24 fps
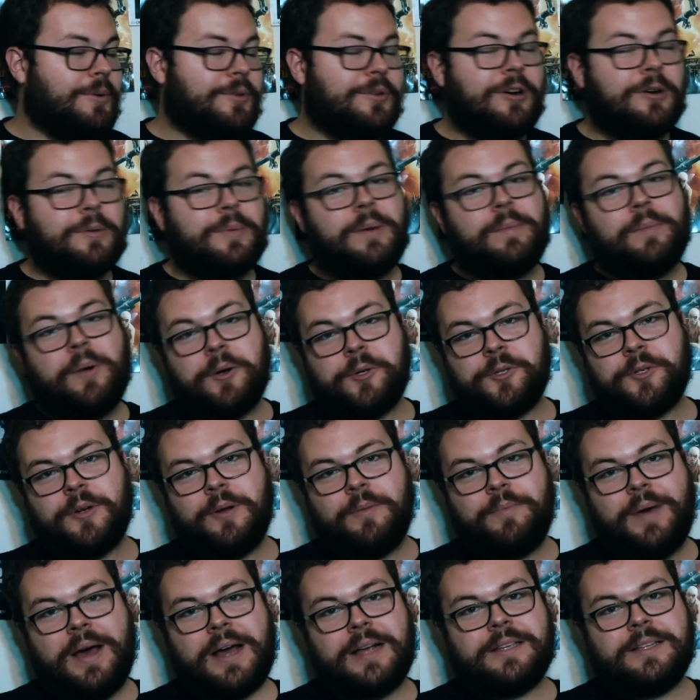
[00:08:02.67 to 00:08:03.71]
to talk about emotional
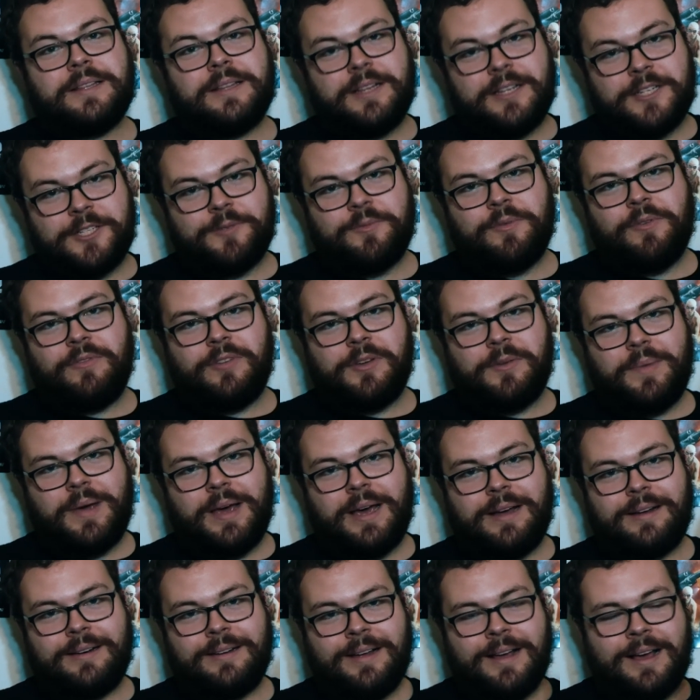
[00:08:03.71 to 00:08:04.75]
impact? This movie,
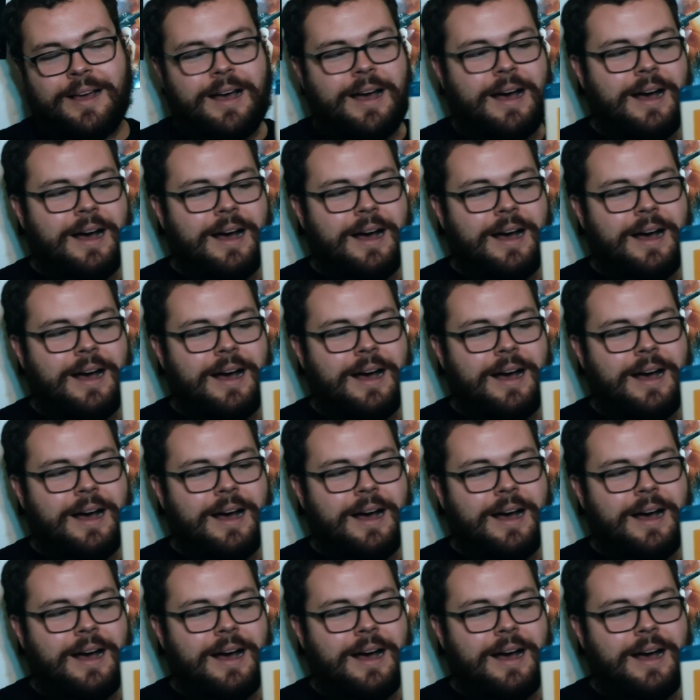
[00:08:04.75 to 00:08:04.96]
man.